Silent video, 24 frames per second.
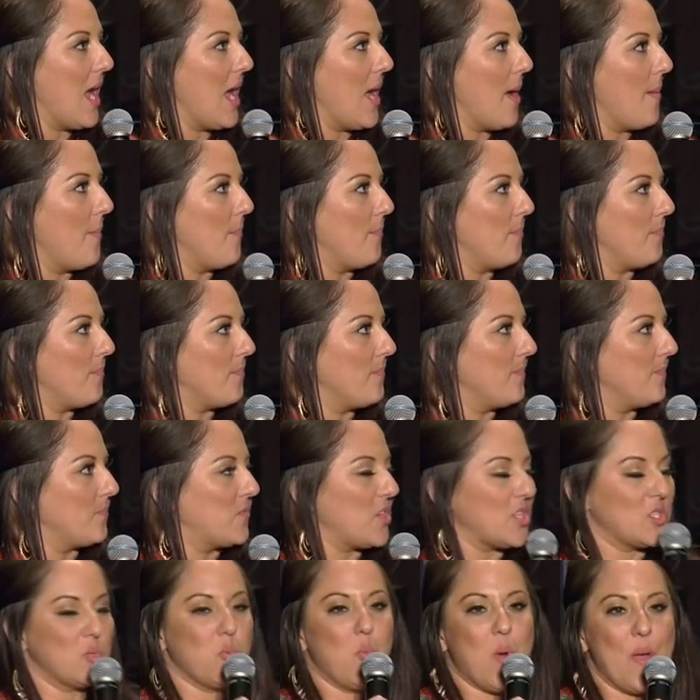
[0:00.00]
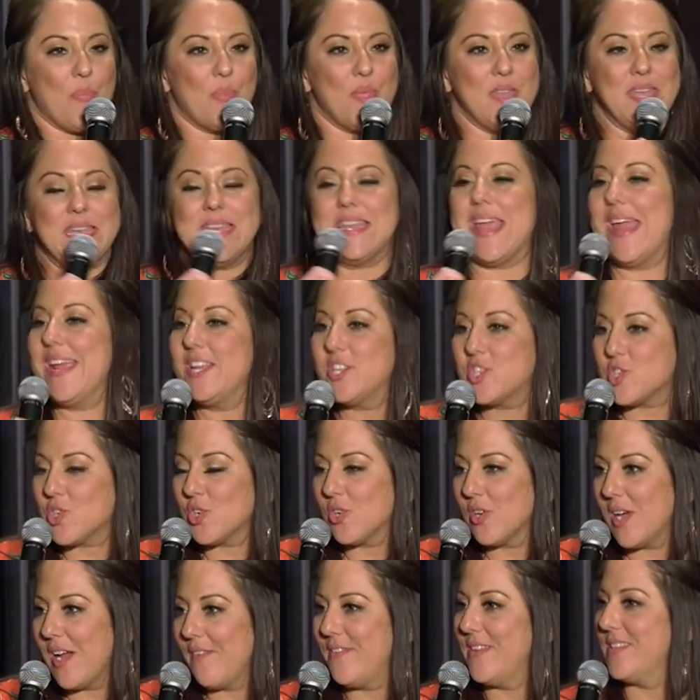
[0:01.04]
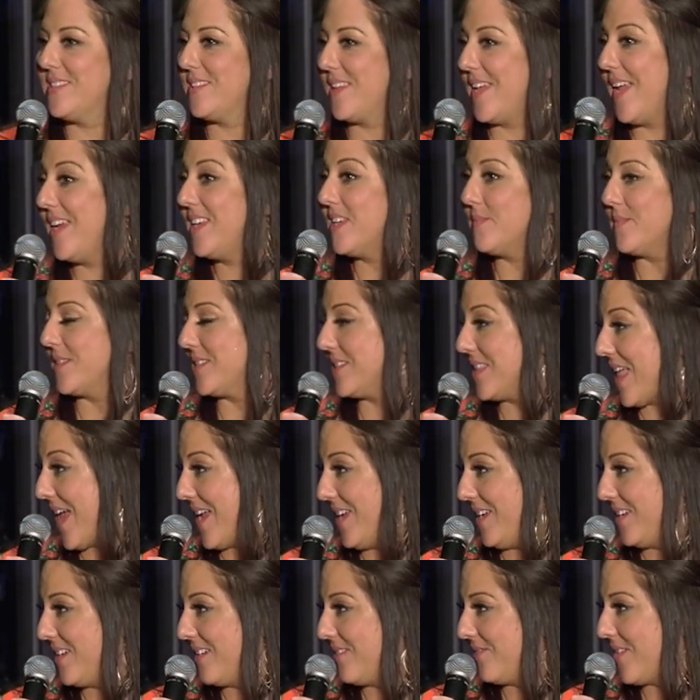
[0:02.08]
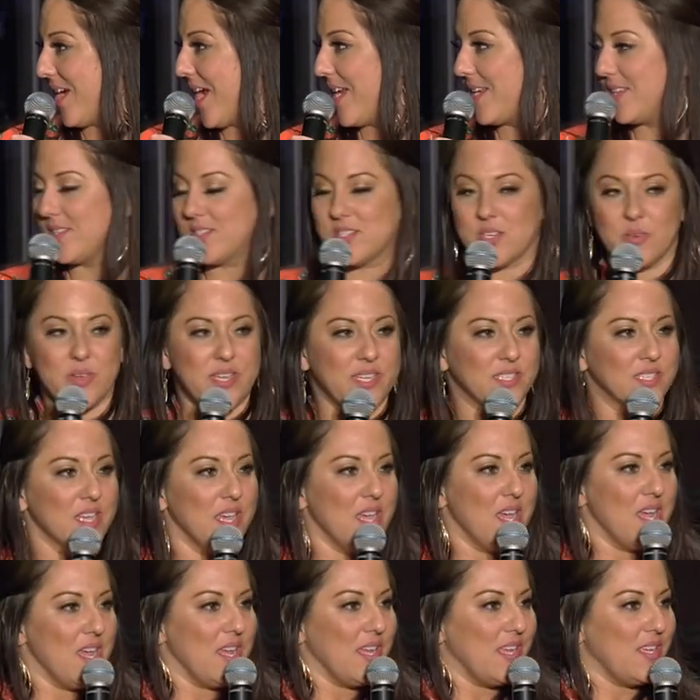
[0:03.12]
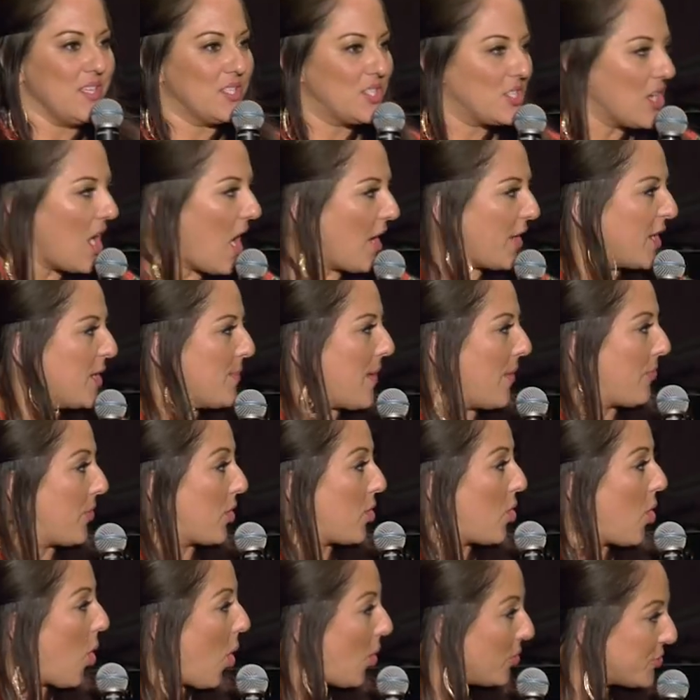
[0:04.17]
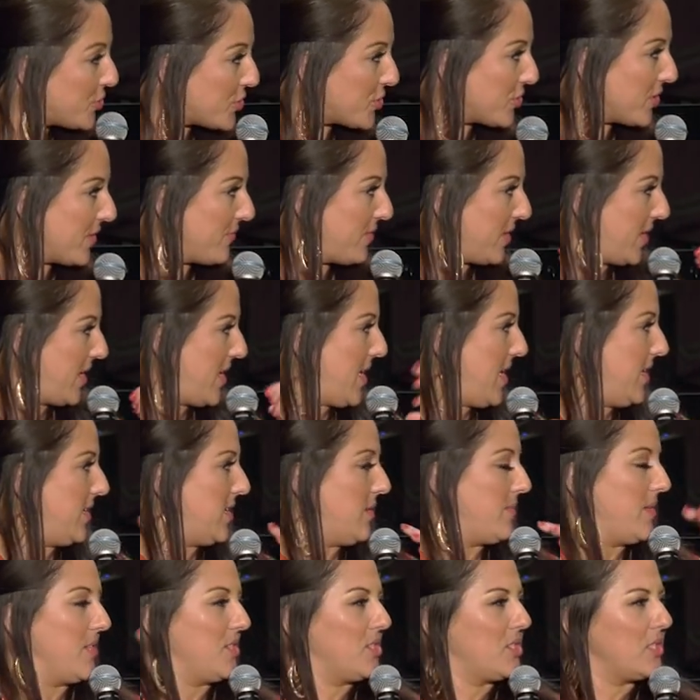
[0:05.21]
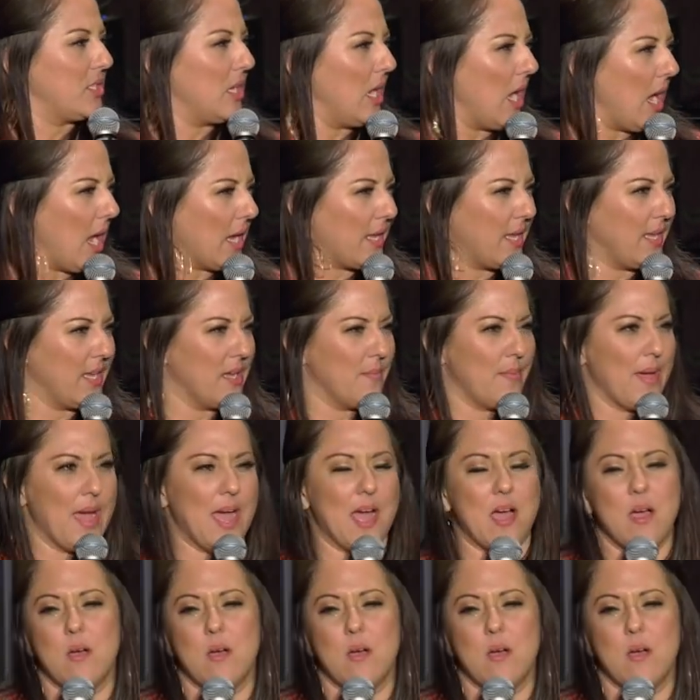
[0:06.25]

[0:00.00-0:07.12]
um, just what the nature of his kingdom is like, right? And so he's he's talking about the culture of the kingdom. He's talking